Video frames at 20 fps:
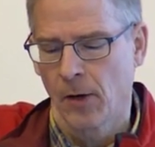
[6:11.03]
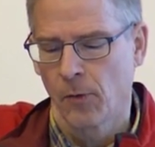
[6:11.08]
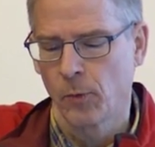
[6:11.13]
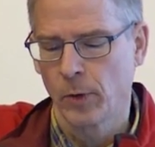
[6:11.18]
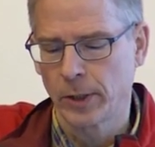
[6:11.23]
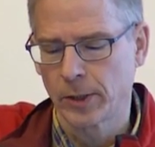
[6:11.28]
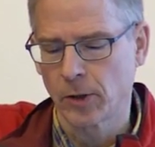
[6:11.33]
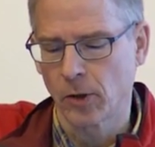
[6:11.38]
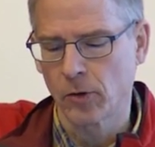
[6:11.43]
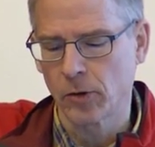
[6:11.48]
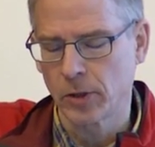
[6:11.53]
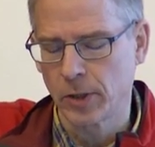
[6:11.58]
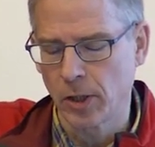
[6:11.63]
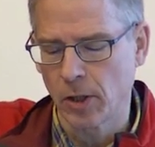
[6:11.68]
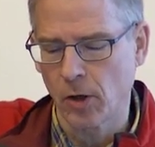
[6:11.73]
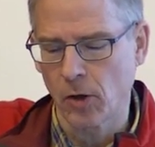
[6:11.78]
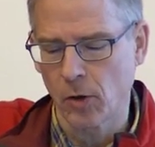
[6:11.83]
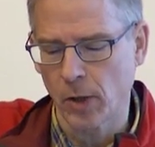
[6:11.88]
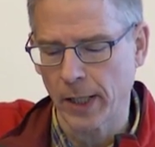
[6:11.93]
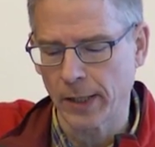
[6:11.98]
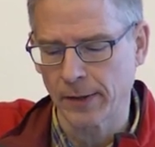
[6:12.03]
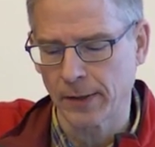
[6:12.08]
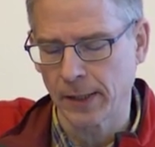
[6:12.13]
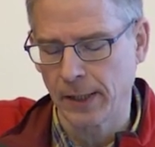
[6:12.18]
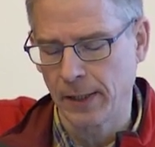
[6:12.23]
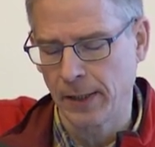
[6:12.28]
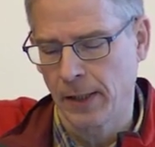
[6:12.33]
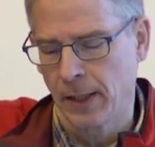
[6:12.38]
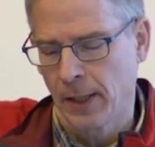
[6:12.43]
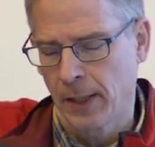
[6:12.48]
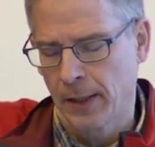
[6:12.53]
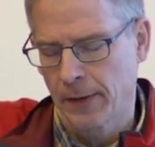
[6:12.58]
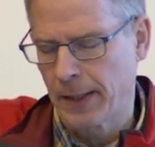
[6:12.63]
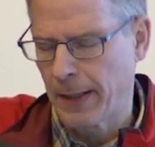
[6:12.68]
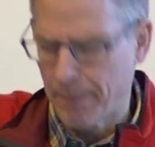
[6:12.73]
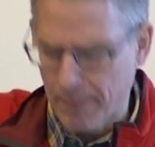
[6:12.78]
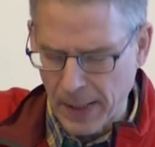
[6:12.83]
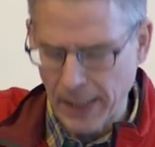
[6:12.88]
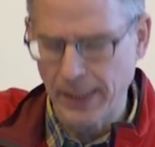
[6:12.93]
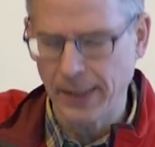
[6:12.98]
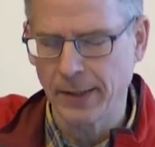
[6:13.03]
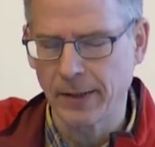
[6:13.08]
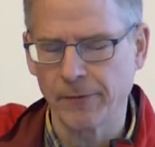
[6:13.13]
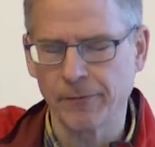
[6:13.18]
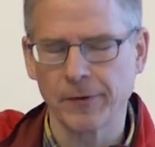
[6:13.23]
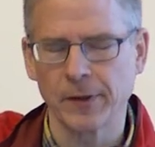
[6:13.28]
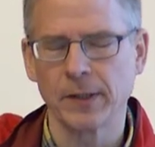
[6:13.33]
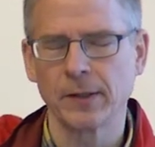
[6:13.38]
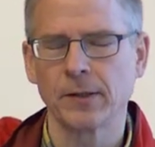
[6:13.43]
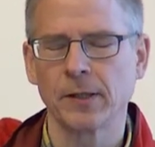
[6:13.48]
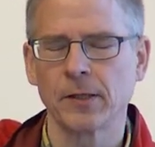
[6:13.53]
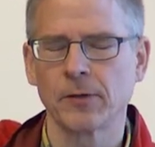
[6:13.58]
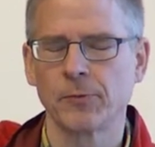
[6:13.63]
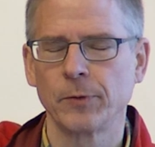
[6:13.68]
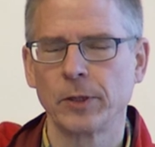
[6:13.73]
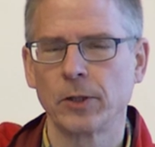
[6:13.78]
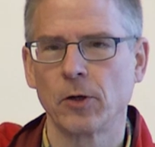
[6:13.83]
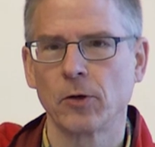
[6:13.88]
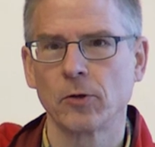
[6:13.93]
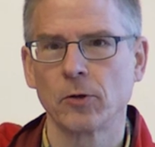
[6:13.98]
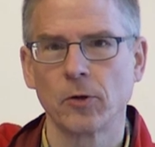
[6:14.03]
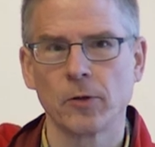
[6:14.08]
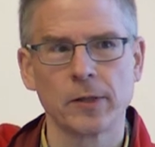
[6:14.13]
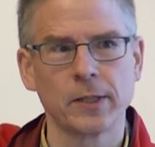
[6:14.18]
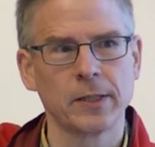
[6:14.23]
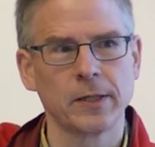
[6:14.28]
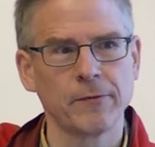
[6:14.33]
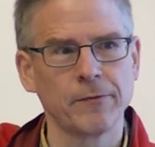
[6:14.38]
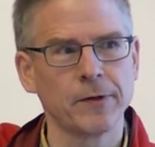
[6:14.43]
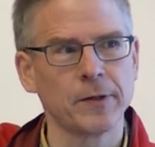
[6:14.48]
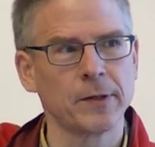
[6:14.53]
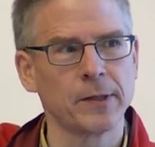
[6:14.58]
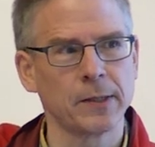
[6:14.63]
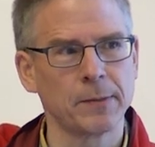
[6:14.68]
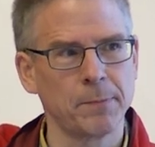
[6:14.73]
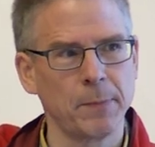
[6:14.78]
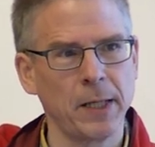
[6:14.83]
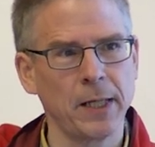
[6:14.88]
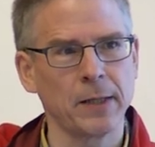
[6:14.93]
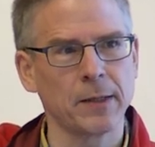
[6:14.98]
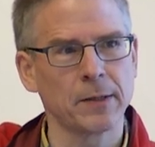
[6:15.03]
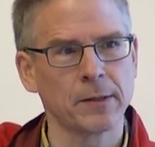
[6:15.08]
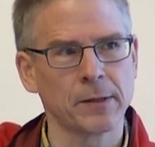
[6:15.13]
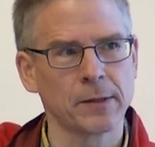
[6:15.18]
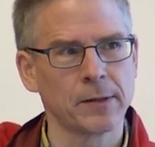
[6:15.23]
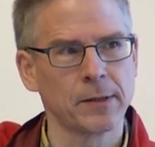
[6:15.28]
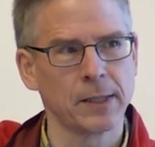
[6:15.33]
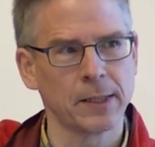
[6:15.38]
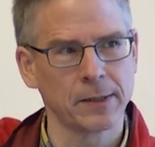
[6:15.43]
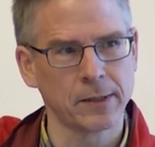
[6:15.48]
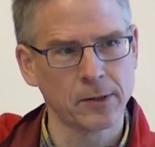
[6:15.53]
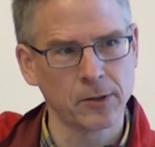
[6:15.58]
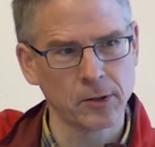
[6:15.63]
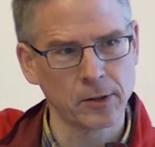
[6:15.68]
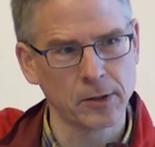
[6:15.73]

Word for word: We don't know at the, there are many differences. We don't know the difference that makes, that